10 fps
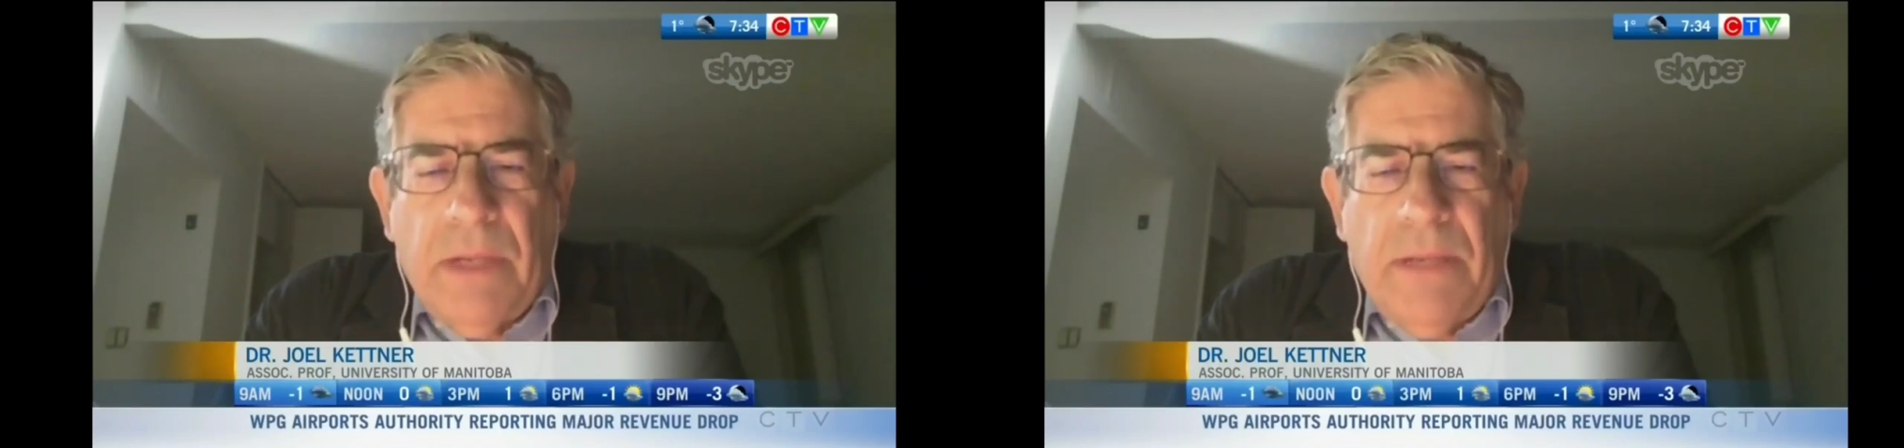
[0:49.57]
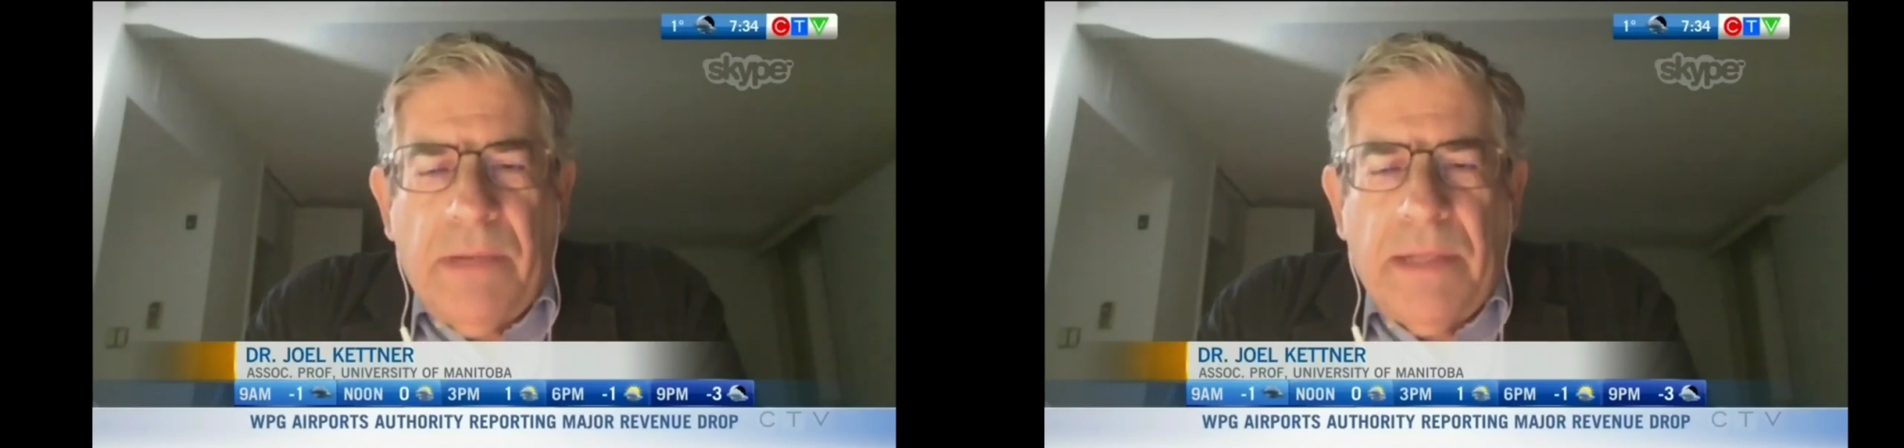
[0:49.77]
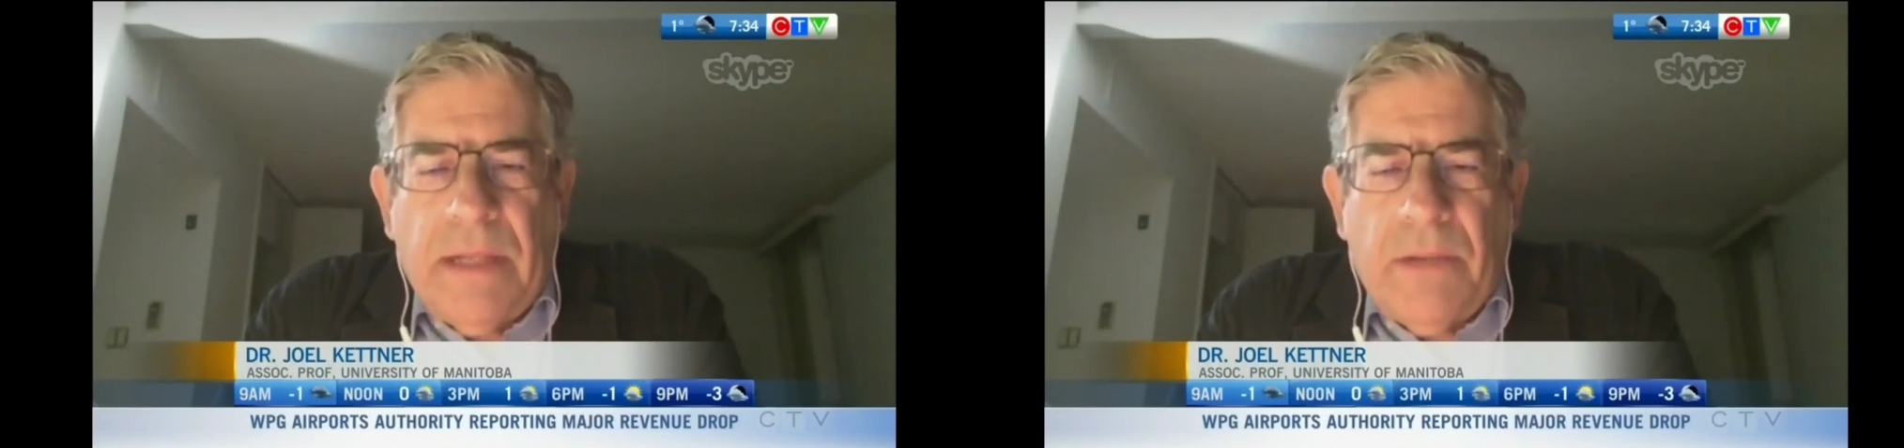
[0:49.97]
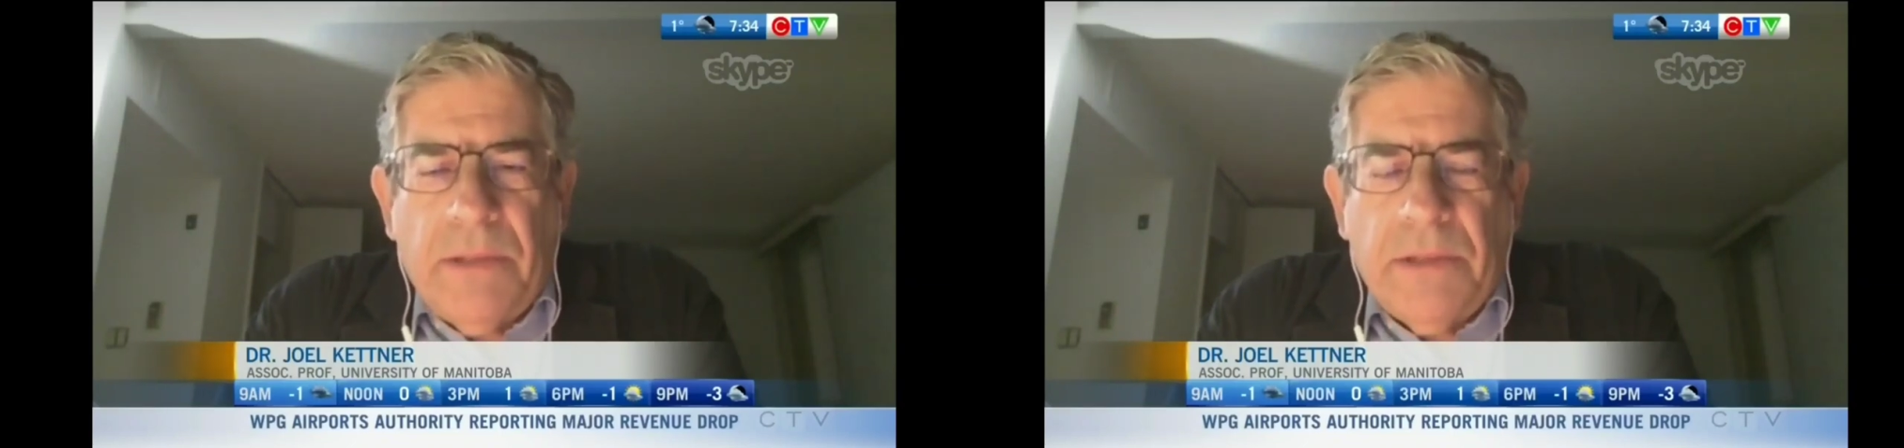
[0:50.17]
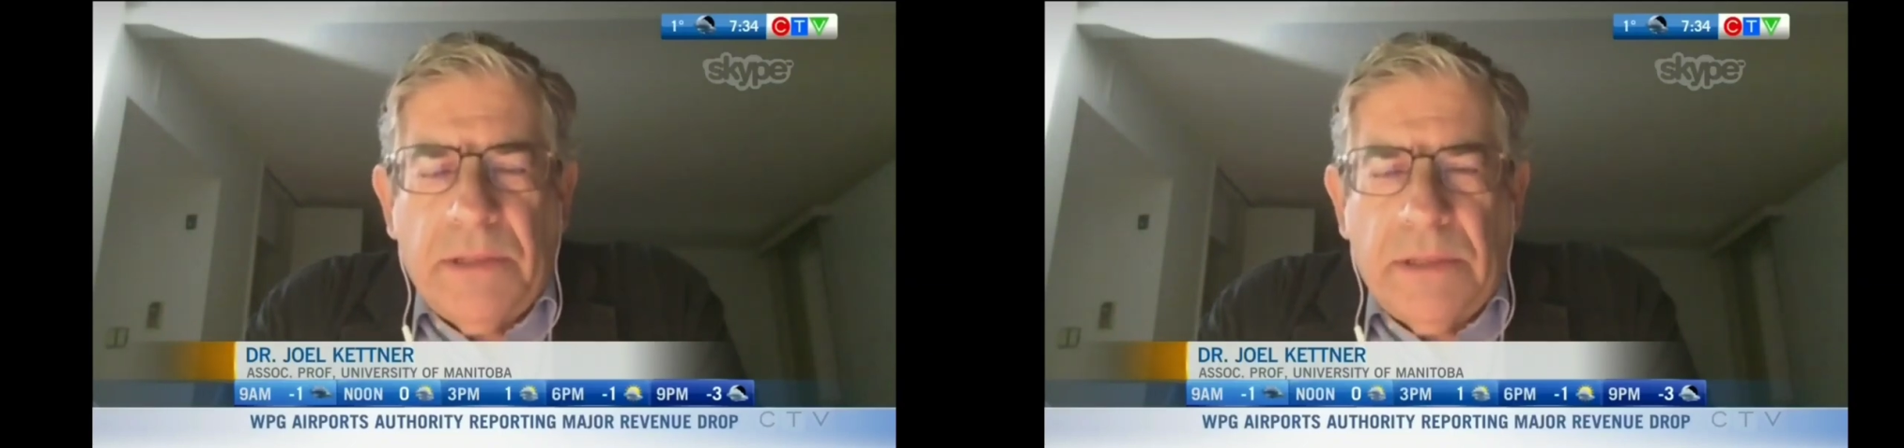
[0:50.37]
right now we're
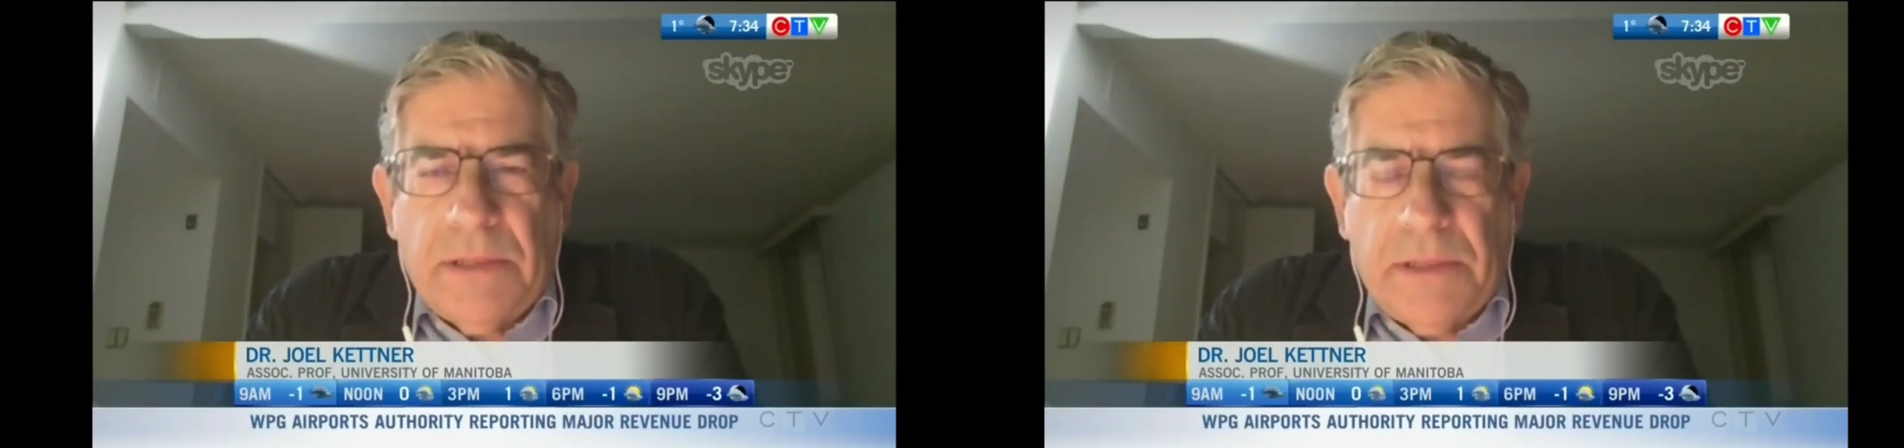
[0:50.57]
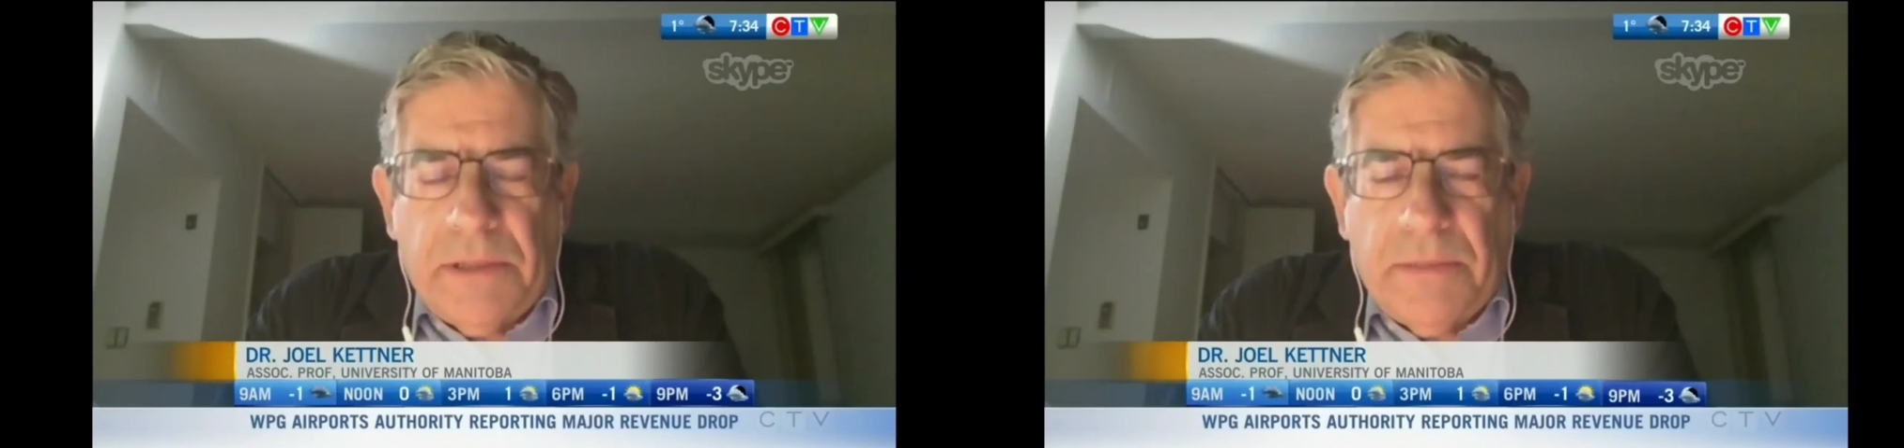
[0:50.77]
using this term